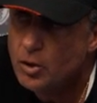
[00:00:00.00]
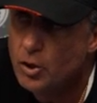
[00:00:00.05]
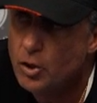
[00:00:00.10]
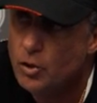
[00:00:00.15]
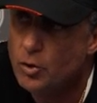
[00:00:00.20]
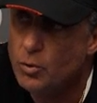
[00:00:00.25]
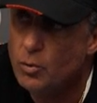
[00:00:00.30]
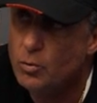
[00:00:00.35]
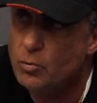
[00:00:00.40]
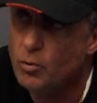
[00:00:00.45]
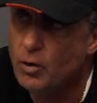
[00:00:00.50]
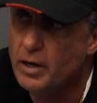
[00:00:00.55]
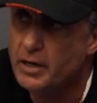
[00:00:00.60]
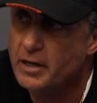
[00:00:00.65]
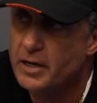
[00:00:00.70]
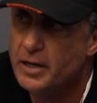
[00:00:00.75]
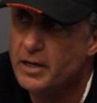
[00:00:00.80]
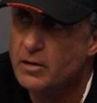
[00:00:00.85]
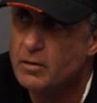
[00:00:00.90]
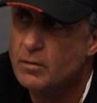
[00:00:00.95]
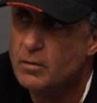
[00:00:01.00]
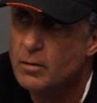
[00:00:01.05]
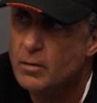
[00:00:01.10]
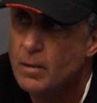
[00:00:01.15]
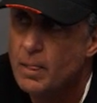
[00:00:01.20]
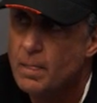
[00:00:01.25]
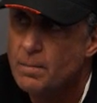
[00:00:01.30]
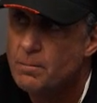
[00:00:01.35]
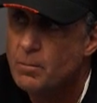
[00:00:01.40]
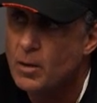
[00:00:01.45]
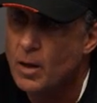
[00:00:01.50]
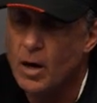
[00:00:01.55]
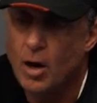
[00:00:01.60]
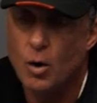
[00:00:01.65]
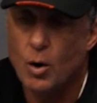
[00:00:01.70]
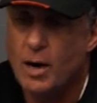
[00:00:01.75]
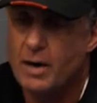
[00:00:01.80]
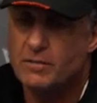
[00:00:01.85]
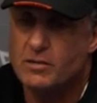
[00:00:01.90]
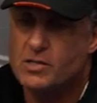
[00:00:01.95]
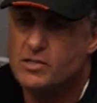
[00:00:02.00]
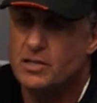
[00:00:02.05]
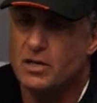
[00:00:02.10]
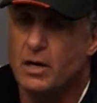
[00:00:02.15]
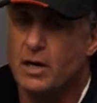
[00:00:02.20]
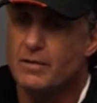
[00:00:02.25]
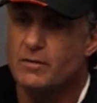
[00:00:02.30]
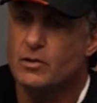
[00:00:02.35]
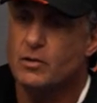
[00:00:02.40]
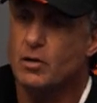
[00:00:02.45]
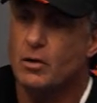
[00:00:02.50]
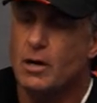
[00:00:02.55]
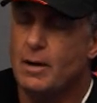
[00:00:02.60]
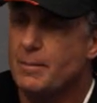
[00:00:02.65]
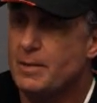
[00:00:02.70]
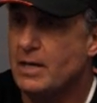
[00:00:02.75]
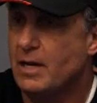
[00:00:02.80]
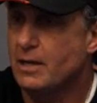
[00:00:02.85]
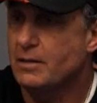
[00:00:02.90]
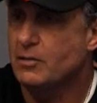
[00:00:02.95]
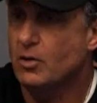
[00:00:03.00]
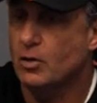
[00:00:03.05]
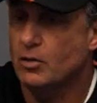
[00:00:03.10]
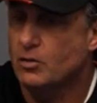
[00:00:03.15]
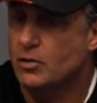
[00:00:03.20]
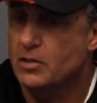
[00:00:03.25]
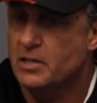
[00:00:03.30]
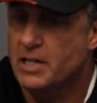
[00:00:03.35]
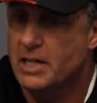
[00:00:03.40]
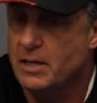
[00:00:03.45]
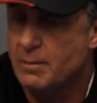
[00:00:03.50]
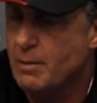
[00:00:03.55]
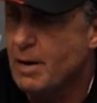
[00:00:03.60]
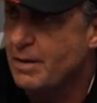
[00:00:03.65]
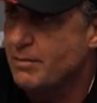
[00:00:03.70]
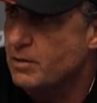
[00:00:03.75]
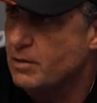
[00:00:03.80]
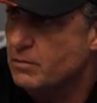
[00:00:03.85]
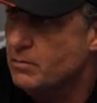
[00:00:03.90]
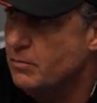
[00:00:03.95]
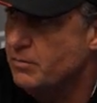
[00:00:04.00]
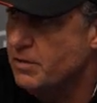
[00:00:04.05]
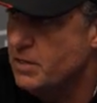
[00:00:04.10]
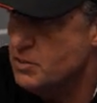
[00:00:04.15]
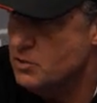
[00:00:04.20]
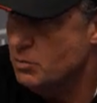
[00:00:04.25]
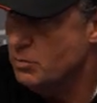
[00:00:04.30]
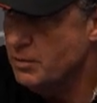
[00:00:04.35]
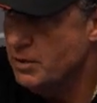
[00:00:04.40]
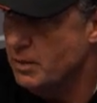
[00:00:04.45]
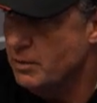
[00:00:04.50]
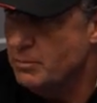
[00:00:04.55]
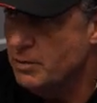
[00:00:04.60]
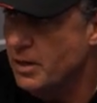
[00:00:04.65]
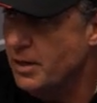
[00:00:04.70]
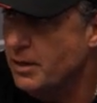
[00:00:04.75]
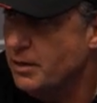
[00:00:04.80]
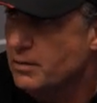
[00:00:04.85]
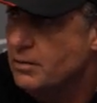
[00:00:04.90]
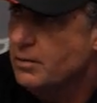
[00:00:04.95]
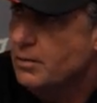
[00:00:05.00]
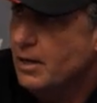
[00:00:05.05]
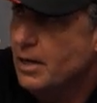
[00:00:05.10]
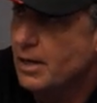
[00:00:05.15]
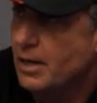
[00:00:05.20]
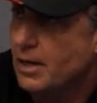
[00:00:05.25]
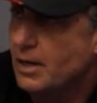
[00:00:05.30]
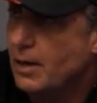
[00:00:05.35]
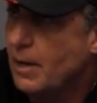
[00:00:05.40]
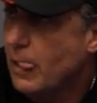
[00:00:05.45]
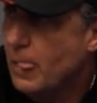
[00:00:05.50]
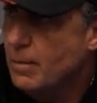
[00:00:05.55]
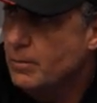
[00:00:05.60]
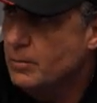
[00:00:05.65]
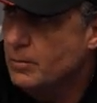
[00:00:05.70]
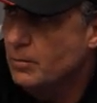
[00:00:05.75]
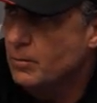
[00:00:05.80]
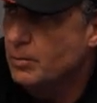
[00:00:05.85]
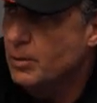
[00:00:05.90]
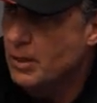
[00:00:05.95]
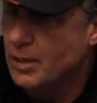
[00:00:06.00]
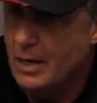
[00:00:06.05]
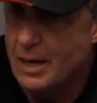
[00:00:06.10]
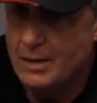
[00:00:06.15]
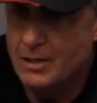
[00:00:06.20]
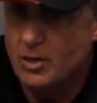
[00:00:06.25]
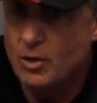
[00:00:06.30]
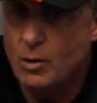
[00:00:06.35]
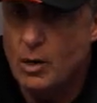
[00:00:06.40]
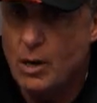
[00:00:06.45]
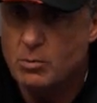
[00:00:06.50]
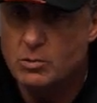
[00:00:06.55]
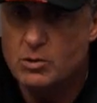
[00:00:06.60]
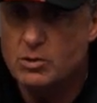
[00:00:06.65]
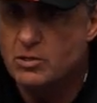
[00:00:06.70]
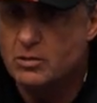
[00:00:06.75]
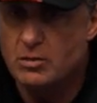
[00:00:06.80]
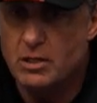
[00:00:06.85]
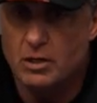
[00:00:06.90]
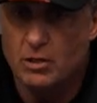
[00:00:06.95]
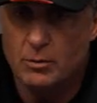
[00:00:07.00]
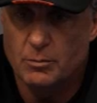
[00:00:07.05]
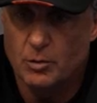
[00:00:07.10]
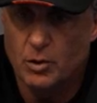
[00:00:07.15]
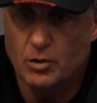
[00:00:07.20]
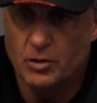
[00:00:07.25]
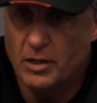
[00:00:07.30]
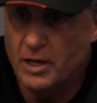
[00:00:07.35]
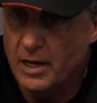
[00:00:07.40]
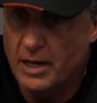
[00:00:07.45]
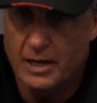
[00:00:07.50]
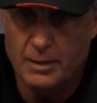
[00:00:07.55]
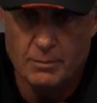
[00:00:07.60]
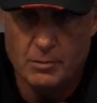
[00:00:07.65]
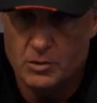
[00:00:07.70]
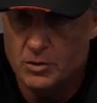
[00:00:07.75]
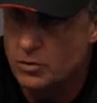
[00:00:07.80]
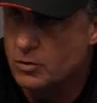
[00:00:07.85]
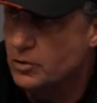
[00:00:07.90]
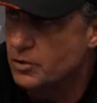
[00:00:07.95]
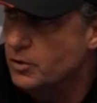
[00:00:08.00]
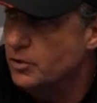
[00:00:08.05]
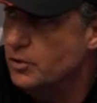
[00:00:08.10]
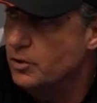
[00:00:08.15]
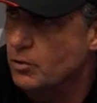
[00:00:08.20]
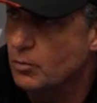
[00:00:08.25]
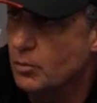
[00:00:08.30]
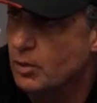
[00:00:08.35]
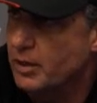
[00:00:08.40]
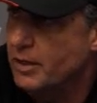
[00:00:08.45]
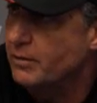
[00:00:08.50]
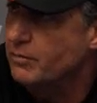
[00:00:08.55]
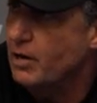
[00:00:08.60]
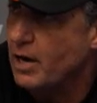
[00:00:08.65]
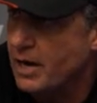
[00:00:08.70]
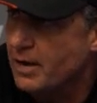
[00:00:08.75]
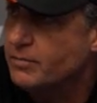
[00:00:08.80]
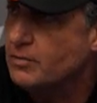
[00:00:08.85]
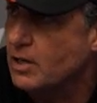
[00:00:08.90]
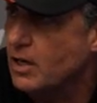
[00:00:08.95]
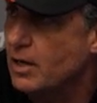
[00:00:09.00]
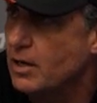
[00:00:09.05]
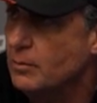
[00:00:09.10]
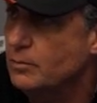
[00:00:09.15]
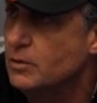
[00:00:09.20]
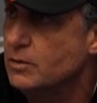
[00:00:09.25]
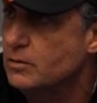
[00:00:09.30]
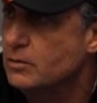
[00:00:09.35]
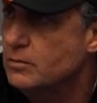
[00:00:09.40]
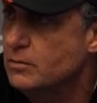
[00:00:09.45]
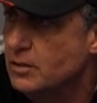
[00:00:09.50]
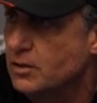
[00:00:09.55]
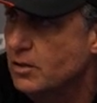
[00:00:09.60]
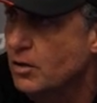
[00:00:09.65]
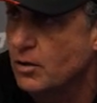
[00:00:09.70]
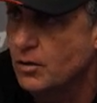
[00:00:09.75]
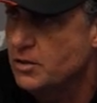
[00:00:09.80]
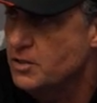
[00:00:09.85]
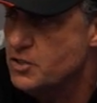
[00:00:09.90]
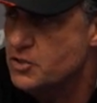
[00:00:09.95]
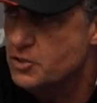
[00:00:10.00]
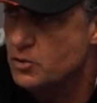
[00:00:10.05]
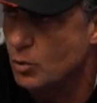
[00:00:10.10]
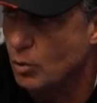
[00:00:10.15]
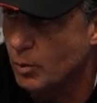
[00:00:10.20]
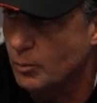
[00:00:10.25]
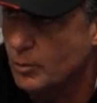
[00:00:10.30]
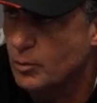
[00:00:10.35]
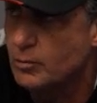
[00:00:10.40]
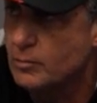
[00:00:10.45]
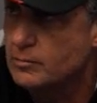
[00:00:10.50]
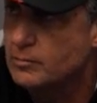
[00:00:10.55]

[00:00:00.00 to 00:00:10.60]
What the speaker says: Who, Rangel? Oh, I talked to the team. I haven't visited with him yet. But I was telling him during the game he's doing good or whatever, halftime and all that, just normal.